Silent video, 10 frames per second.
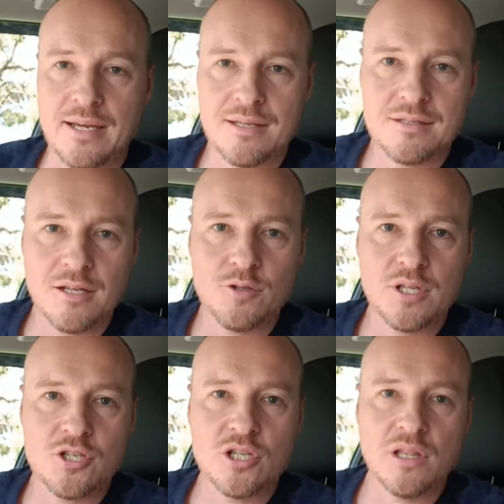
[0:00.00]
I can tell you
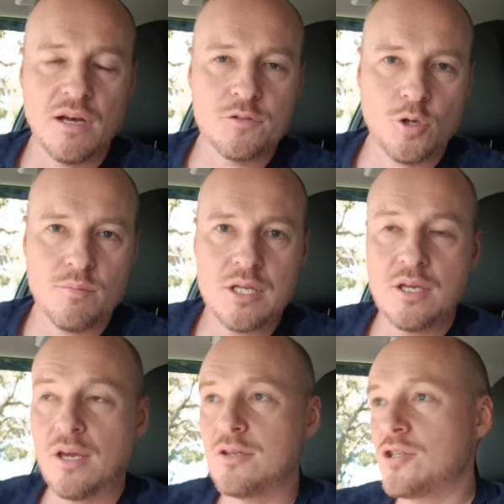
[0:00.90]
that she loved her Mini,
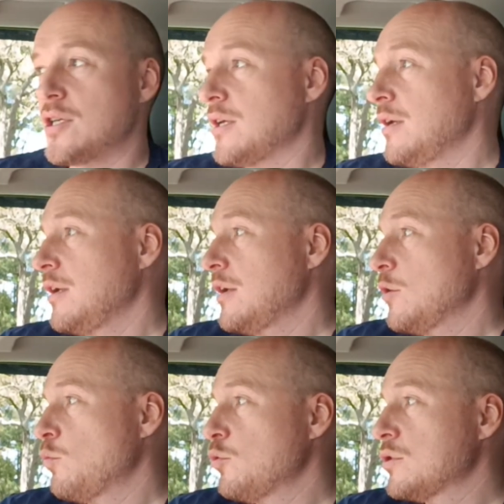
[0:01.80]
and she
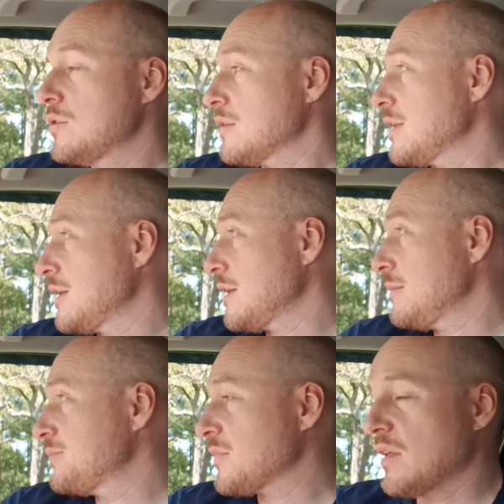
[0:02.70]
would
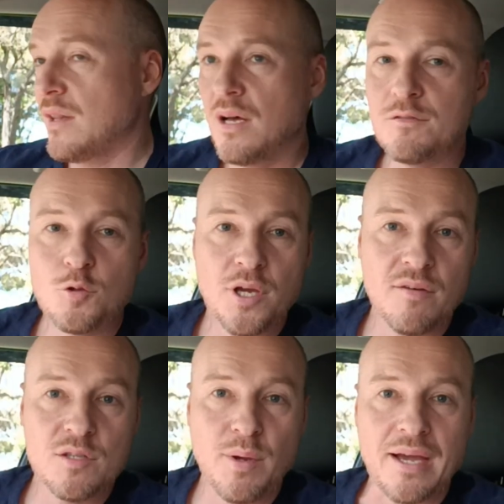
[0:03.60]
love to have
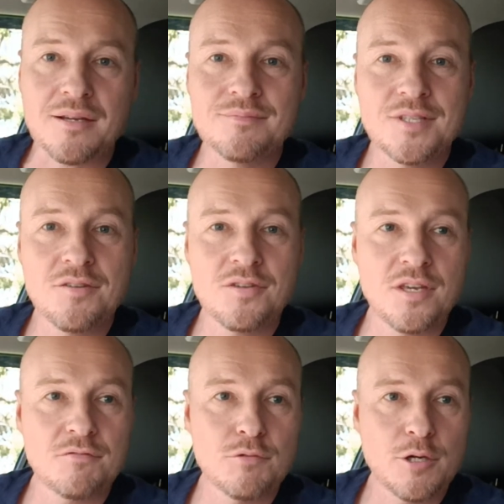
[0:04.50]
it back
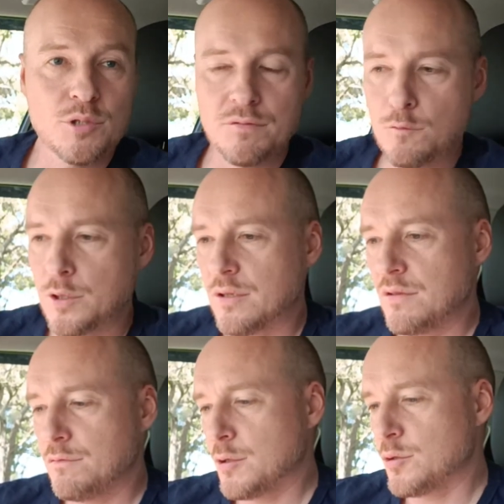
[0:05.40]
if we could afford it,
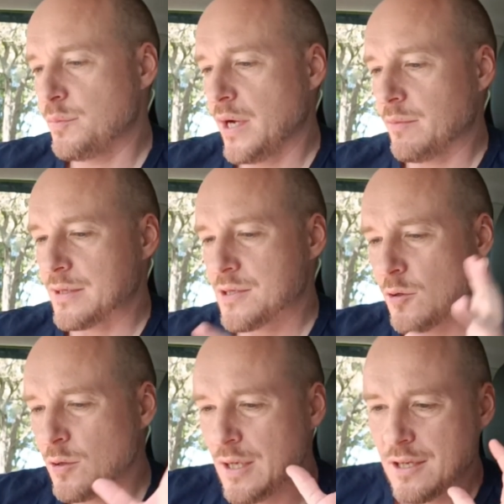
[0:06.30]
if we could buy one.
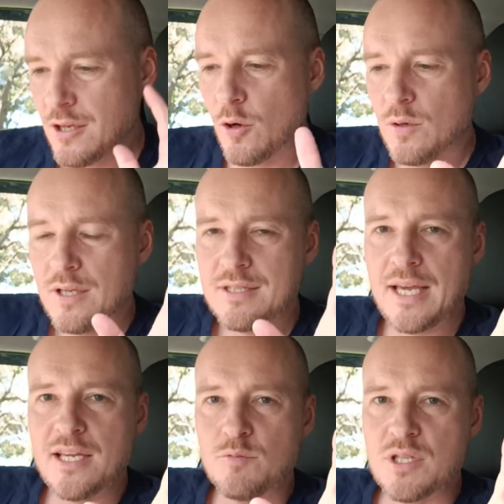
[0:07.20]
So, you know,
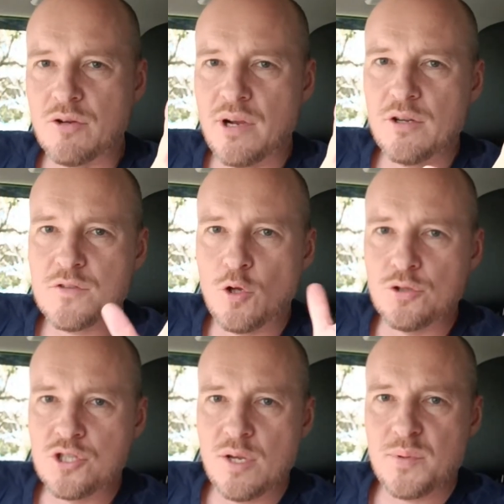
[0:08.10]
take it with a grain of
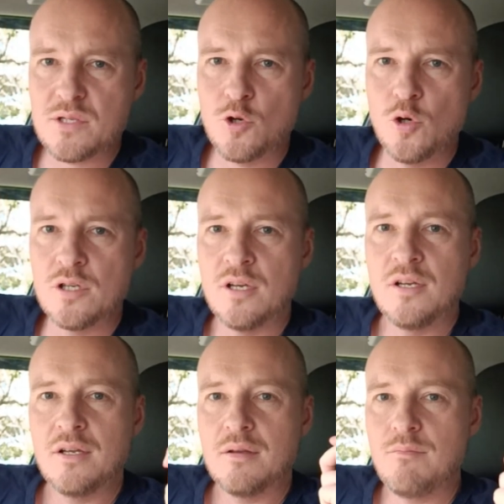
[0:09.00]
salt. Jeep is good,
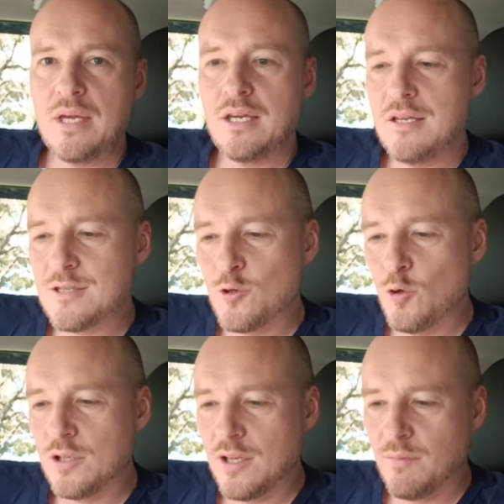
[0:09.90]
Mini is
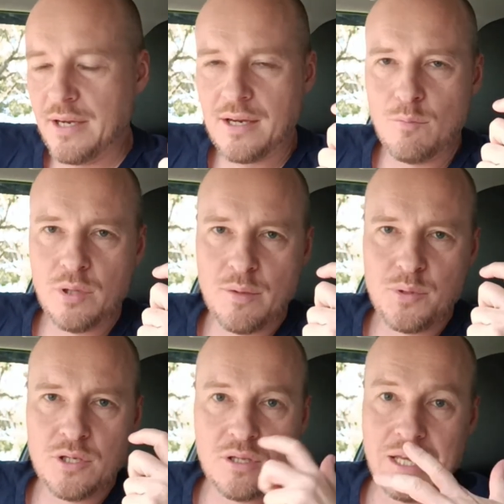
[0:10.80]
good, in my humble
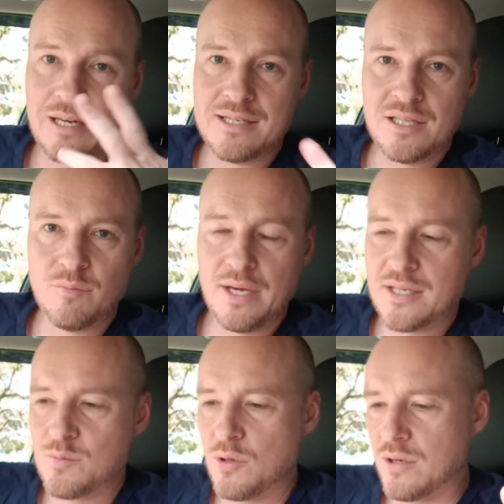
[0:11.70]
opinion, at least in my
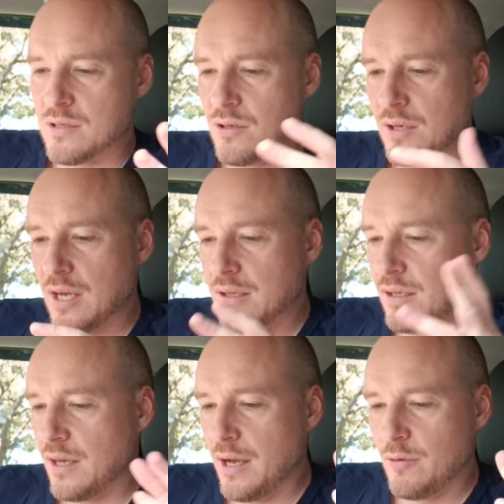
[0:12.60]
experience, okay, and
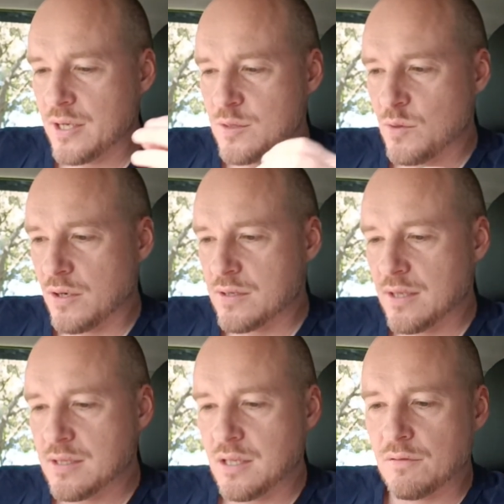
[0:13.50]
in our experience
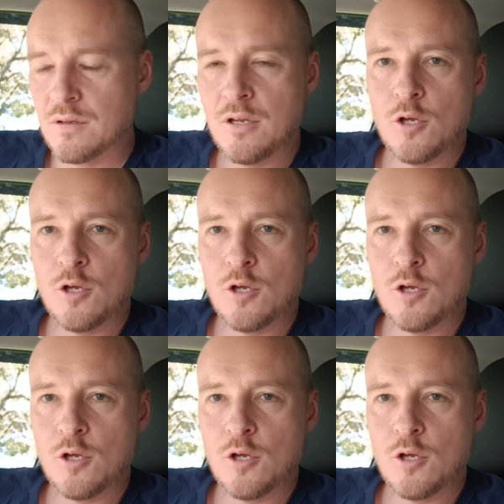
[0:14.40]
and stuff.